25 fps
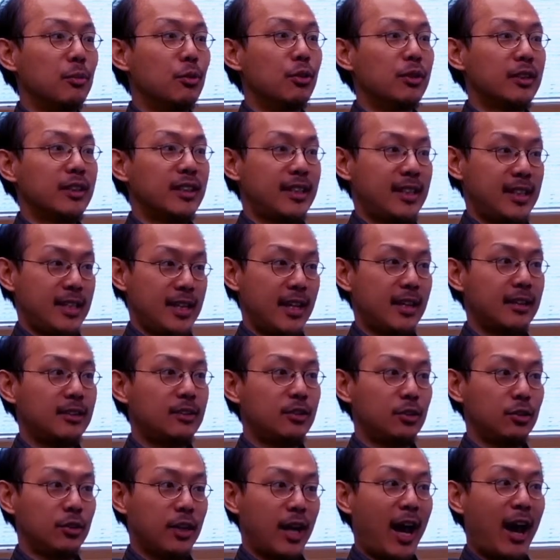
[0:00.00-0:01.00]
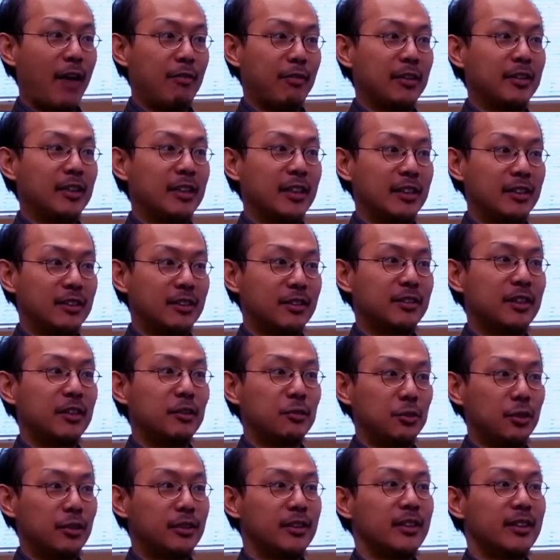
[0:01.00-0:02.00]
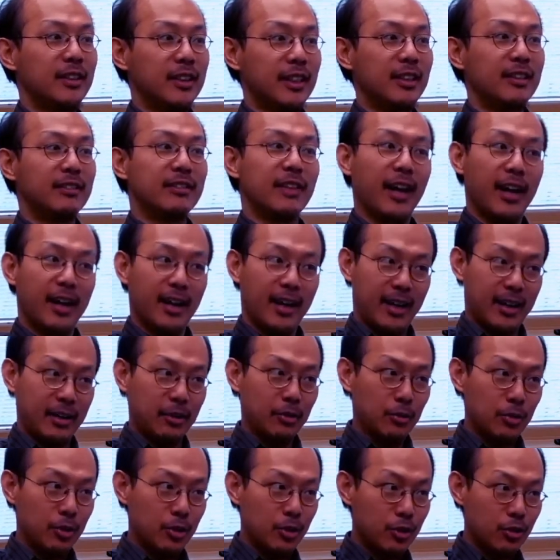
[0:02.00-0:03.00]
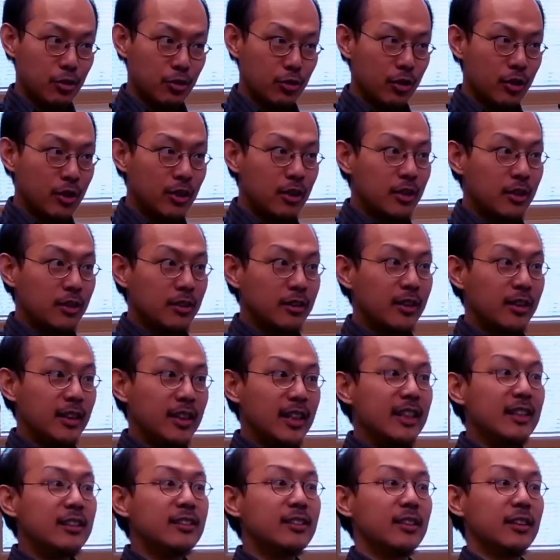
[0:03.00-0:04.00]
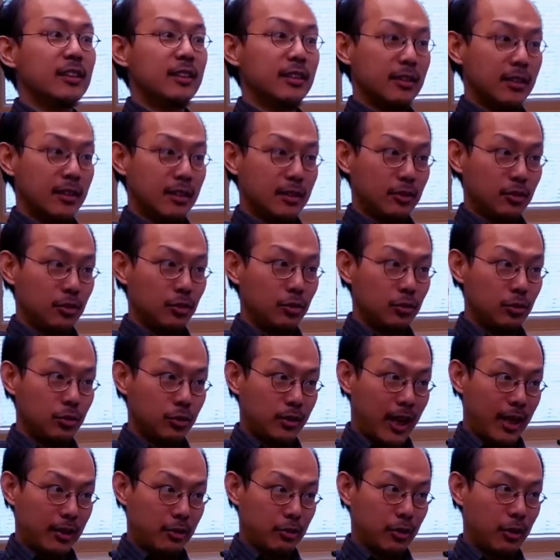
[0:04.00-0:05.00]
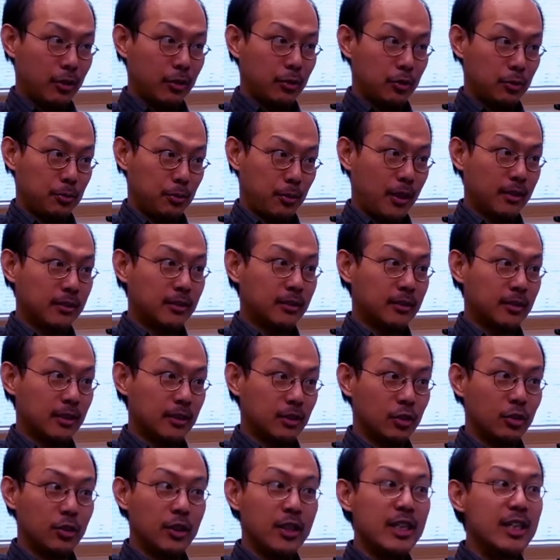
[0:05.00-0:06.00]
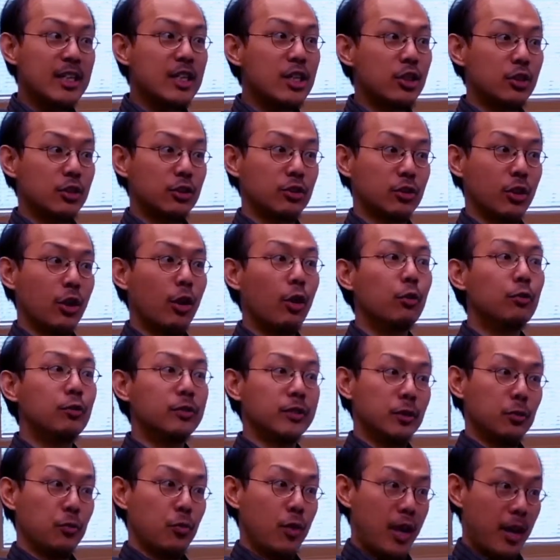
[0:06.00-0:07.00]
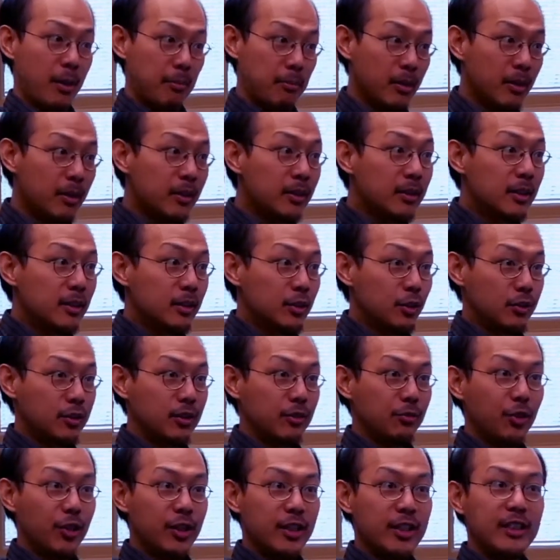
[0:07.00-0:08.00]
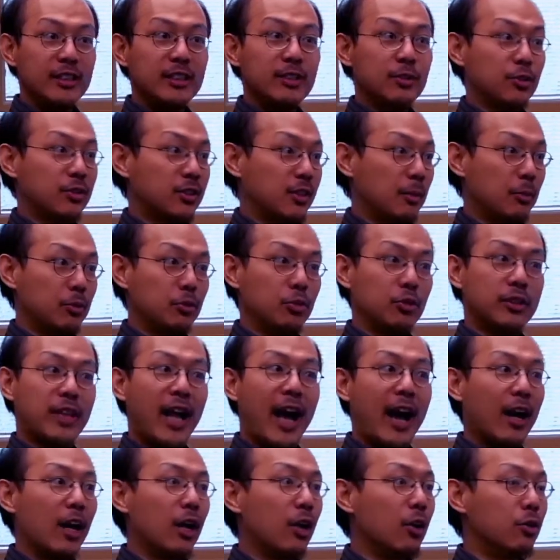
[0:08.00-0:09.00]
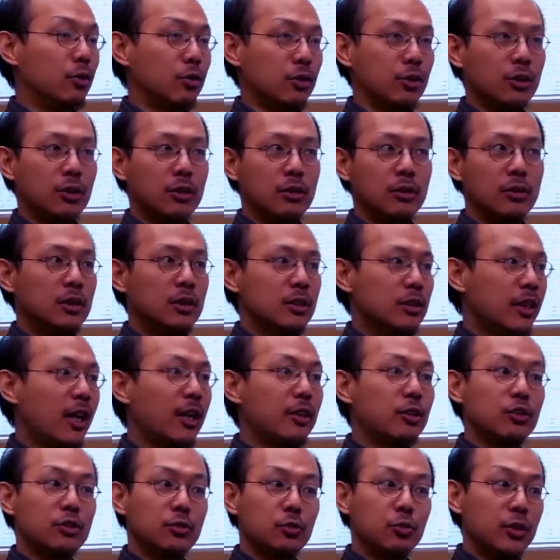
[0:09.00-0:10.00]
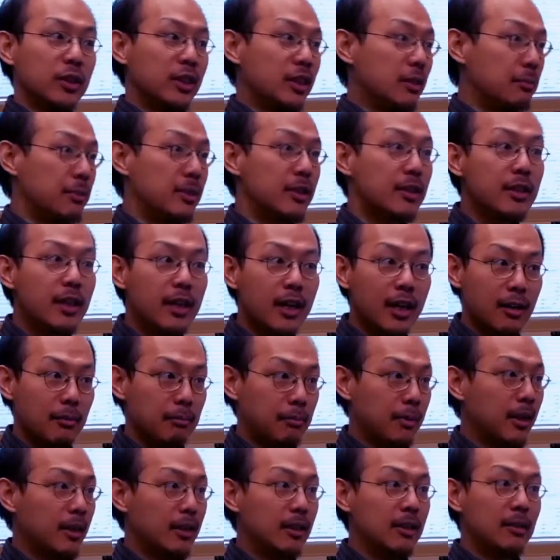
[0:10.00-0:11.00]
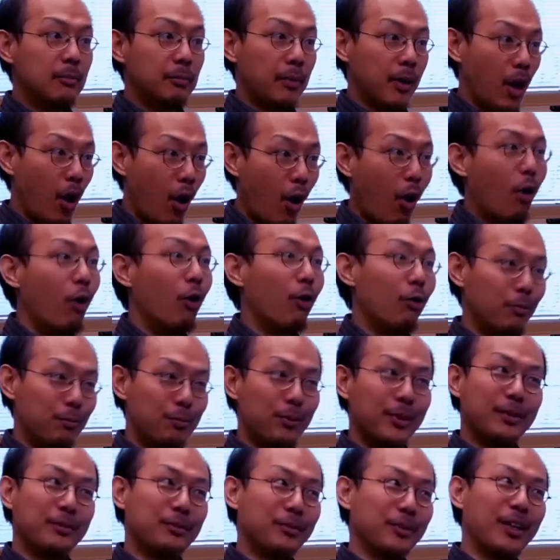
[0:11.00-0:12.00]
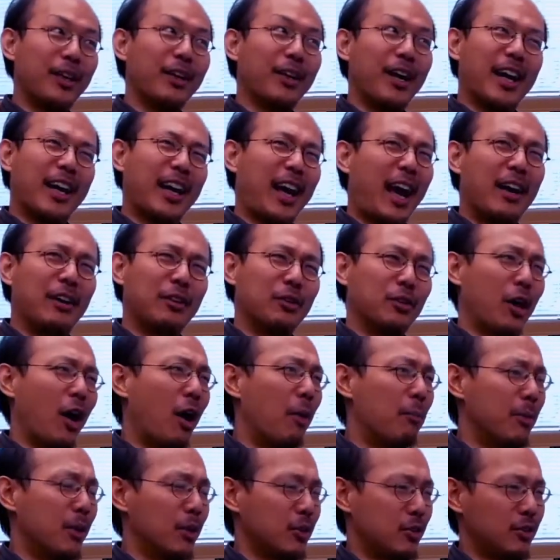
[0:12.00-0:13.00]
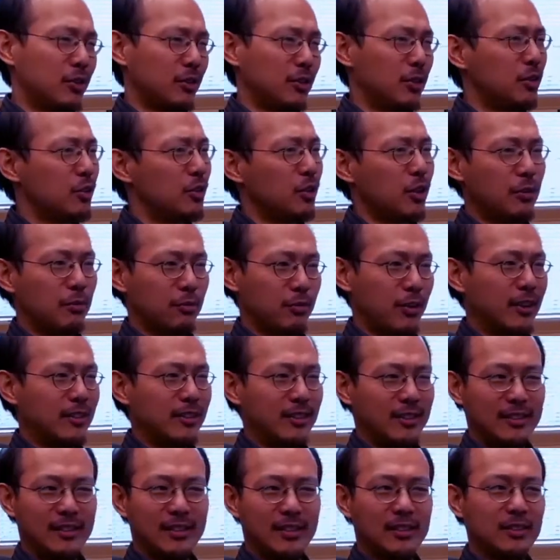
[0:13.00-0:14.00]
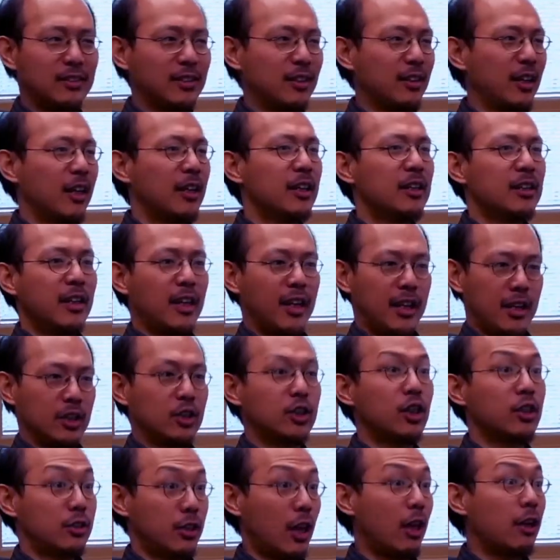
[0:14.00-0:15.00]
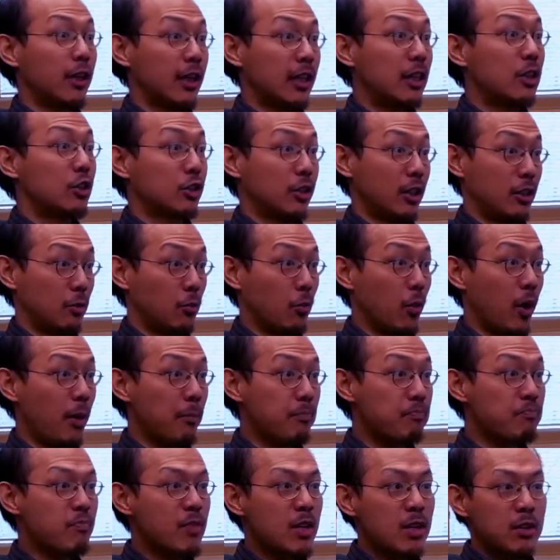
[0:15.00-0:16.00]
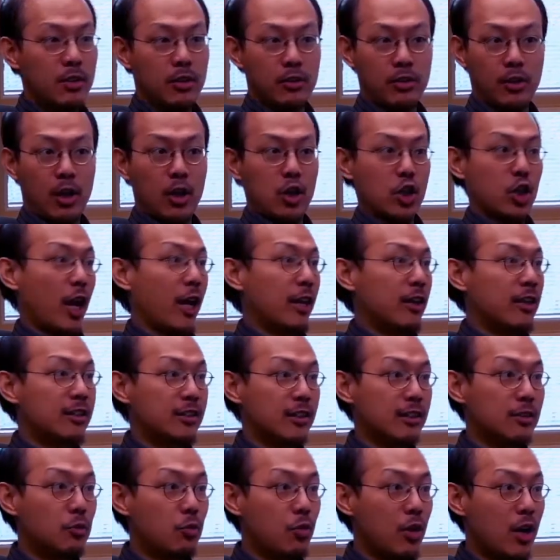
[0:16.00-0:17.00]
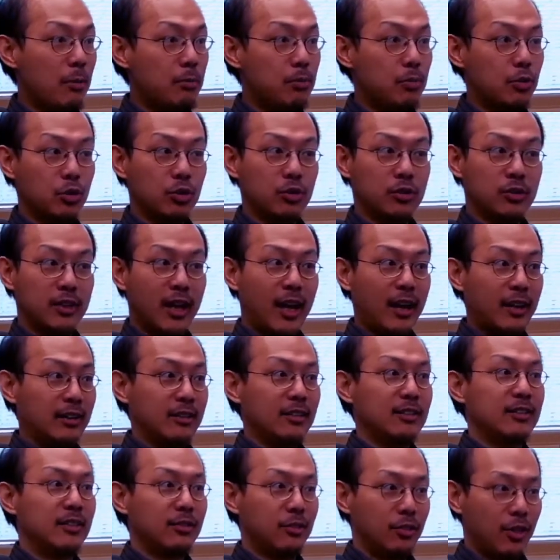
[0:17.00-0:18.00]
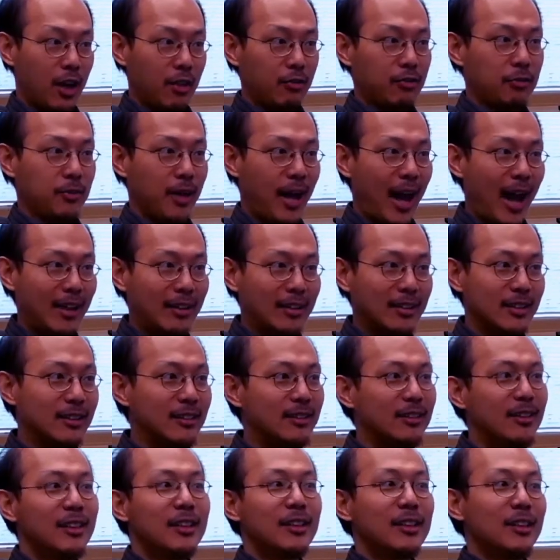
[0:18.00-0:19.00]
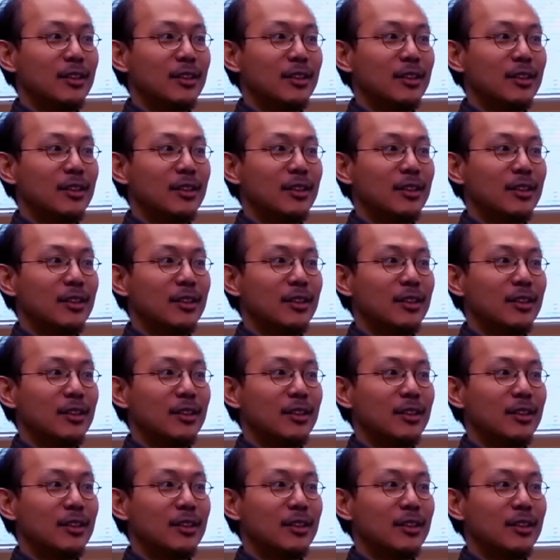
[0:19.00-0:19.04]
more text you have on the internet written in that language, the easier it is to do natural language processing. So English is all over the web. It's very easy for someone to download, not just Wikipedia, but all, like I don't know how much you can find statistics. Like there's a lot of English on the web. There's a lot of Chinese on the web, which is not derived from Latin.